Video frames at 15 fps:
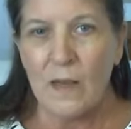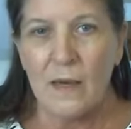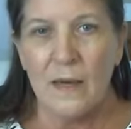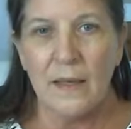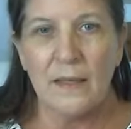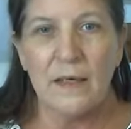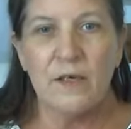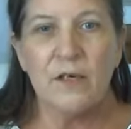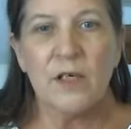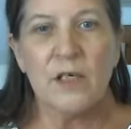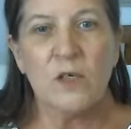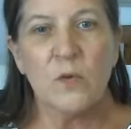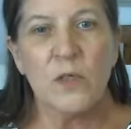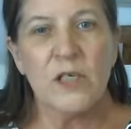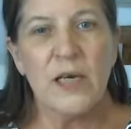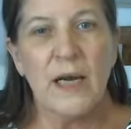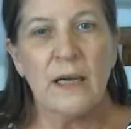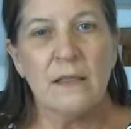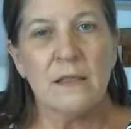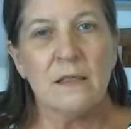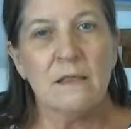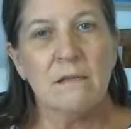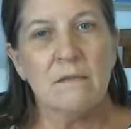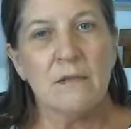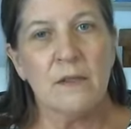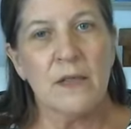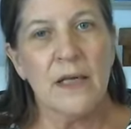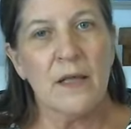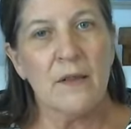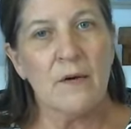And then you just switch hands and do
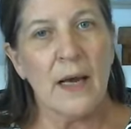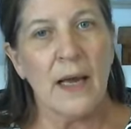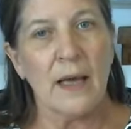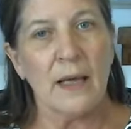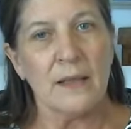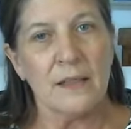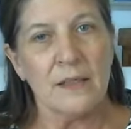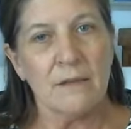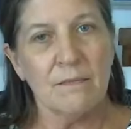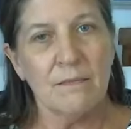the other hand.